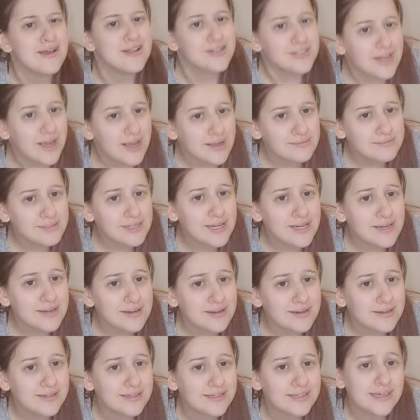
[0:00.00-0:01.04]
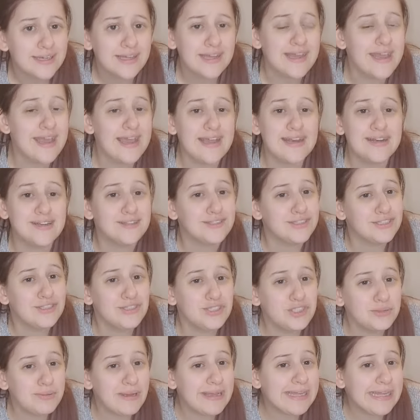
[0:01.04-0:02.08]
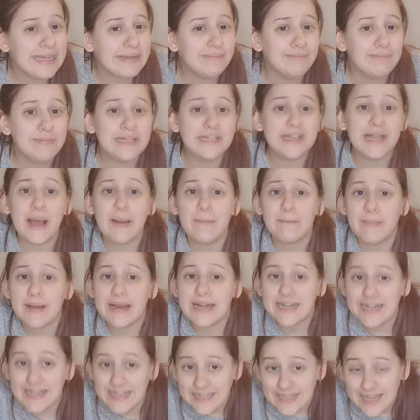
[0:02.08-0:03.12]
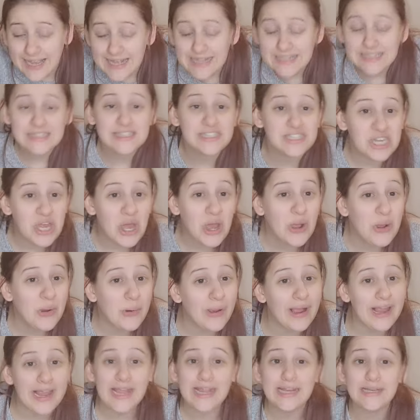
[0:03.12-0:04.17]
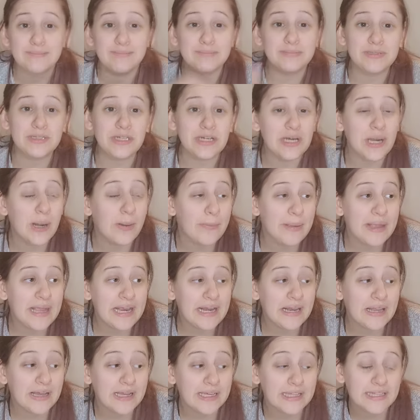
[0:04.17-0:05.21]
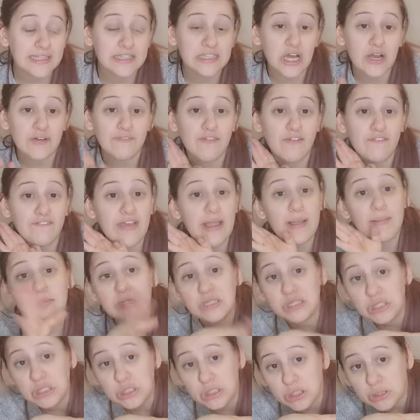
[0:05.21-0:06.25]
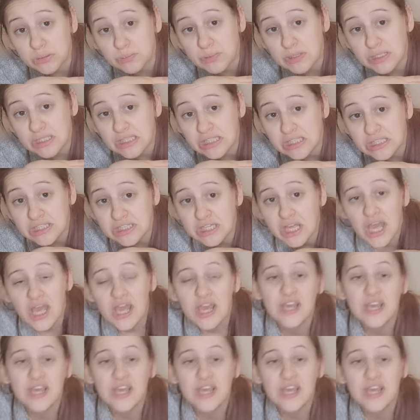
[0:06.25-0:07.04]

times are hard and YouTube ain't giving me that money yet, so I ain't gonna be like these other famous YouTubers.